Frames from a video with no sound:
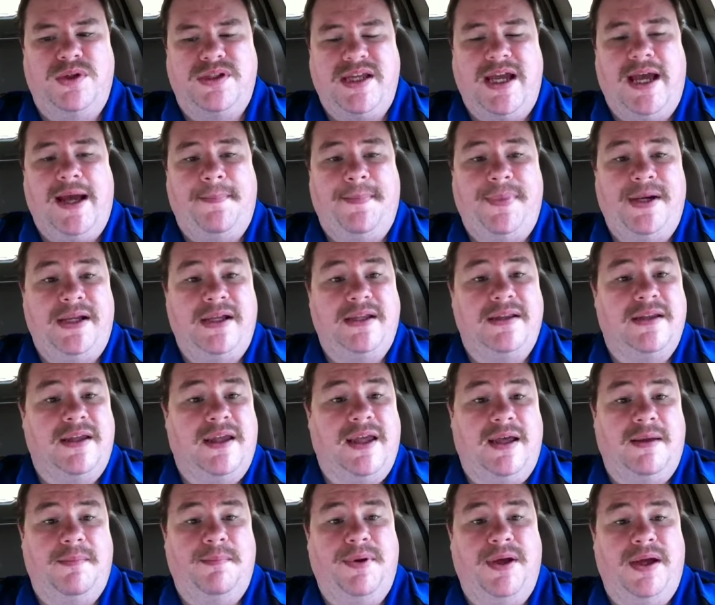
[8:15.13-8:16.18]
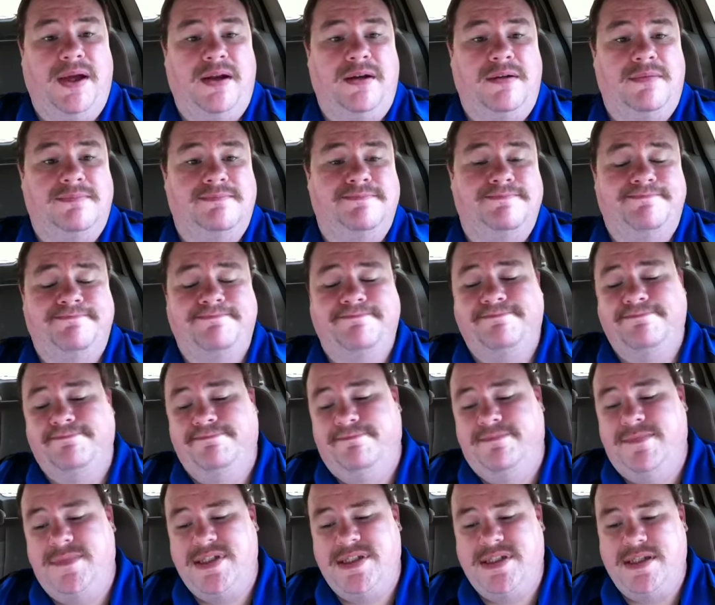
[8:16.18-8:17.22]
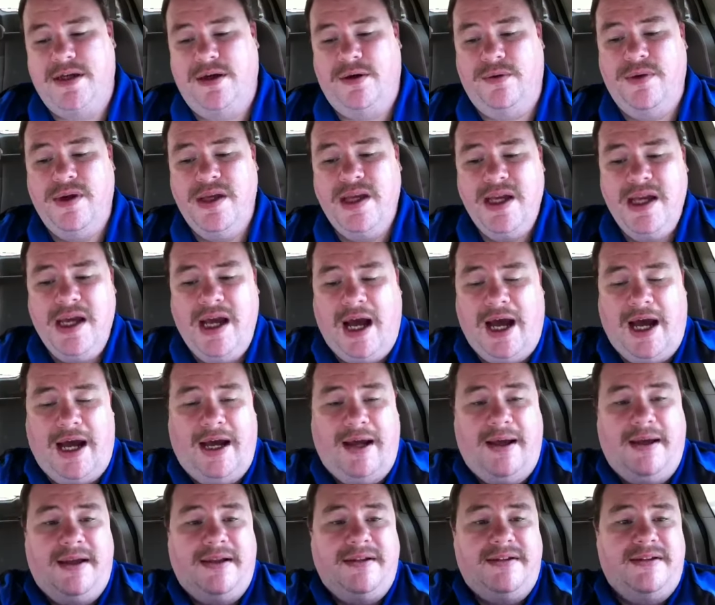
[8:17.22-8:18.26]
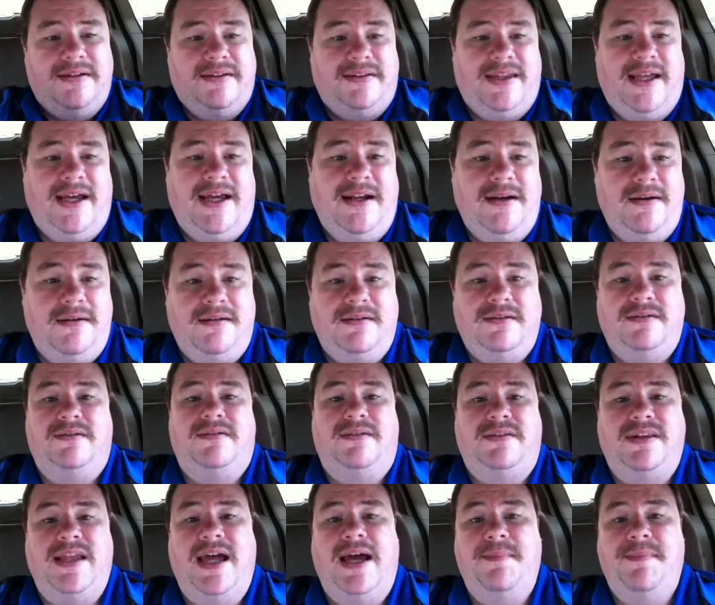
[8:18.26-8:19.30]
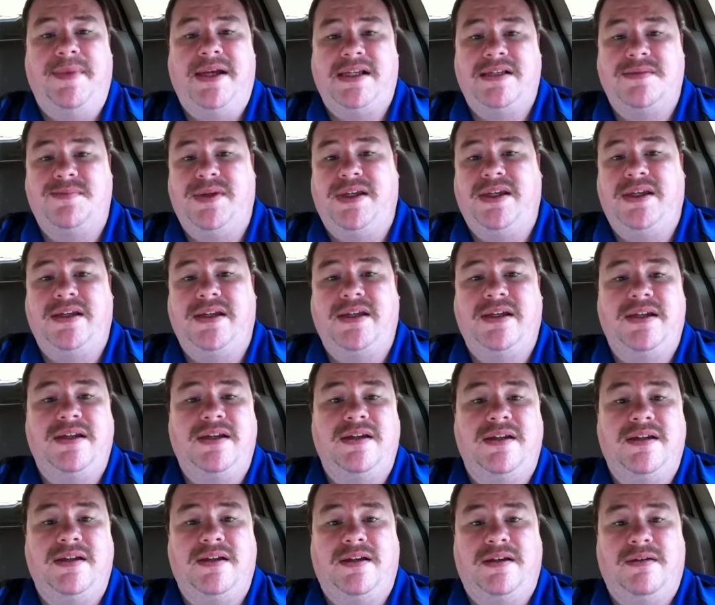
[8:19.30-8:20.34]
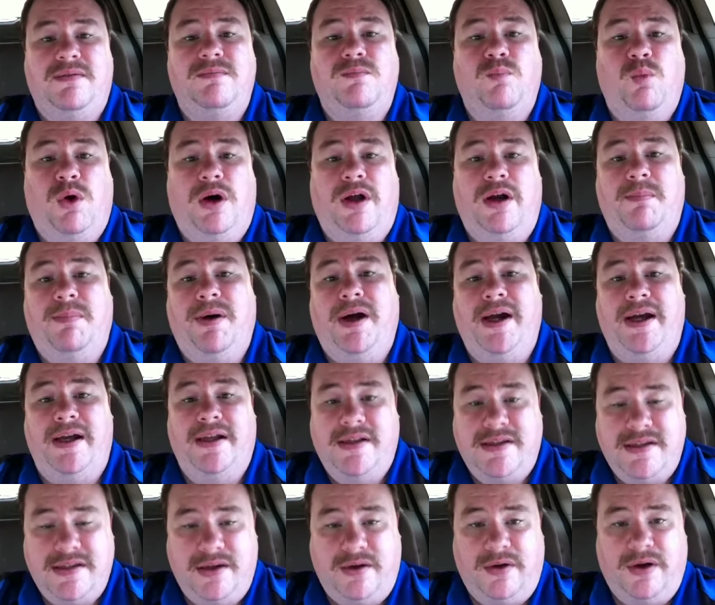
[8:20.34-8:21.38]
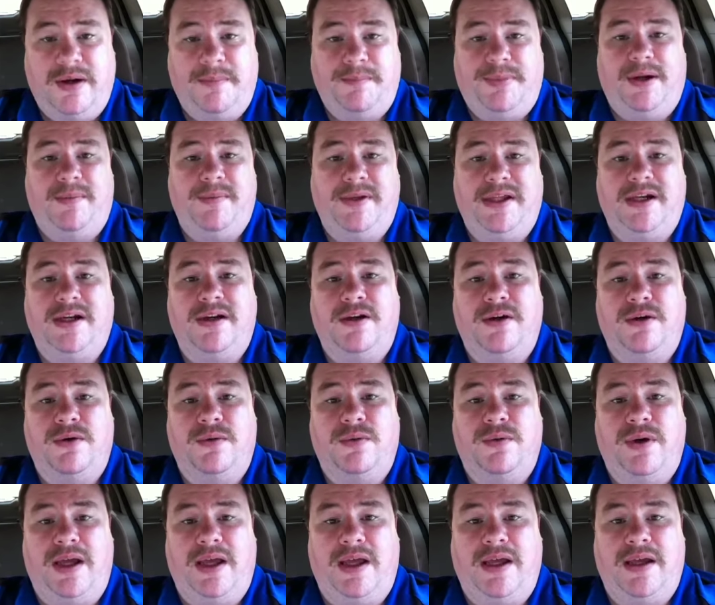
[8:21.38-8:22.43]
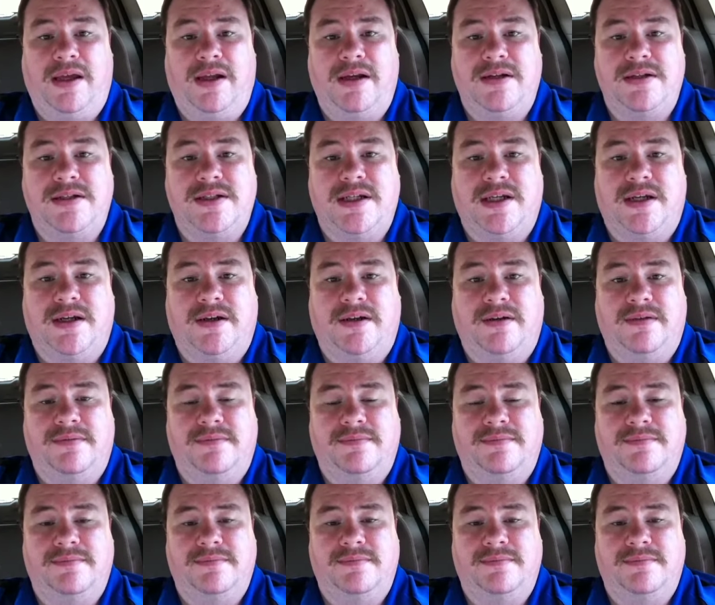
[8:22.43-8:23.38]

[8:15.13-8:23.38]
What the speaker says: happening in the campaign. So that makes me want to buy it. So I'm probably going to go and